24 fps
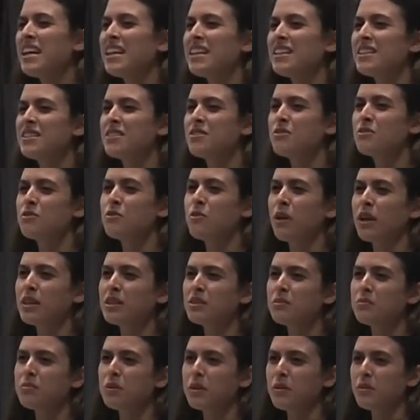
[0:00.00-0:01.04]
It's
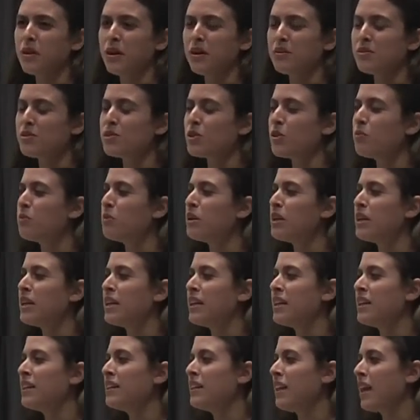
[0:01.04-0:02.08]
great to be around so
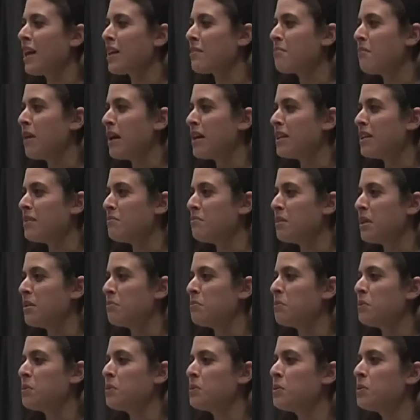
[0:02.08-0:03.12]
many like-minded
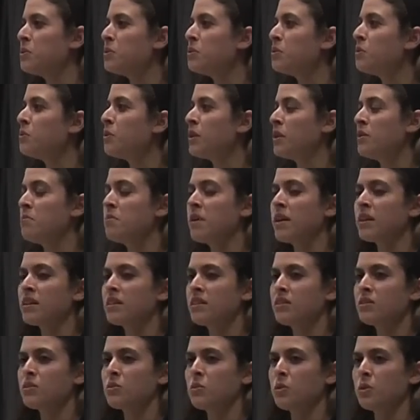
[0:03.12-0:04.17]
people who want to make
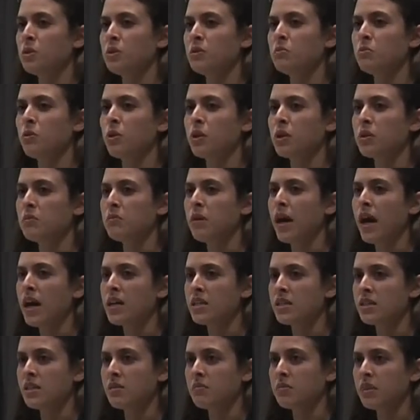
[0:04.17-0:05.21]
this world a more
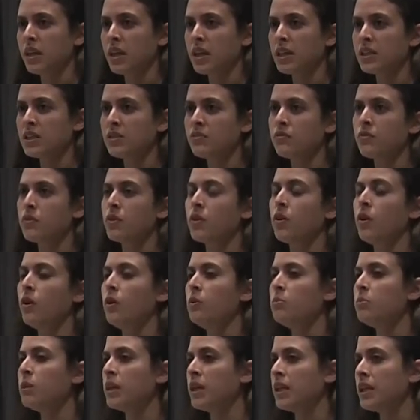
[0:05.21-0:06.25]
compassionate place for
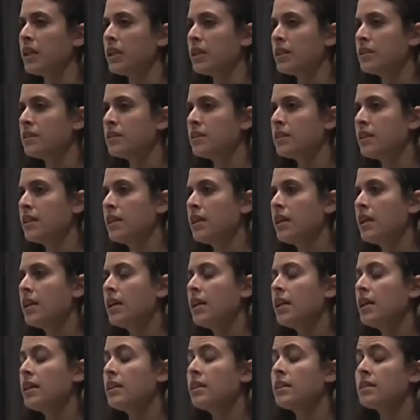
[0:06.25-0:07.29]
all beings.
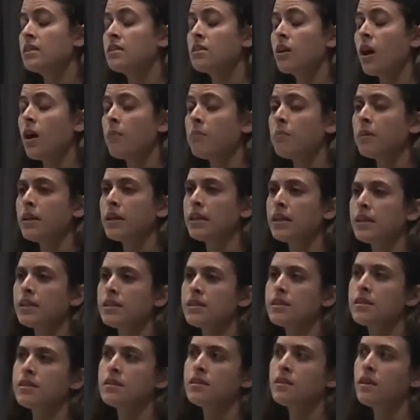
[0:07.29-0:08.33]
This topic
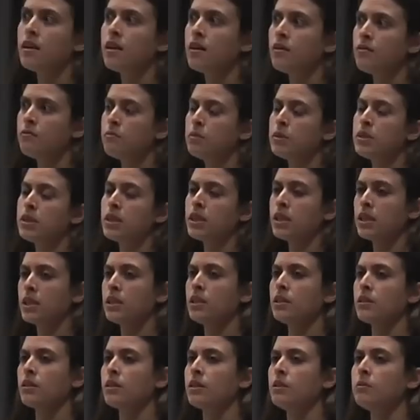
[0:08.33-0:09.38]
is of
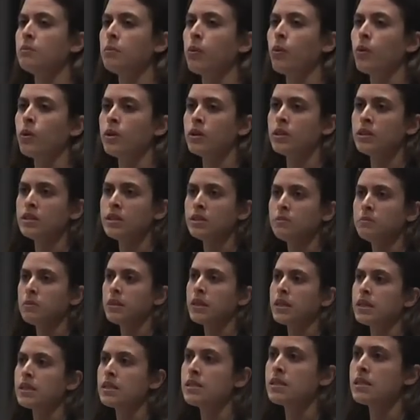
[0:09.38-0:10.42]
particular importance
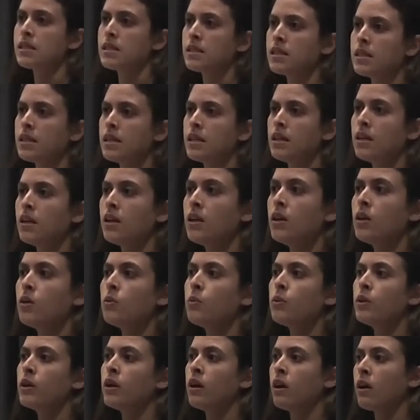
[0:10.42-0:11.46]
because
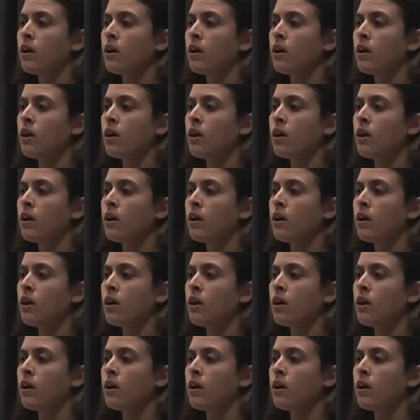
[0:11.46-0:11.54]
we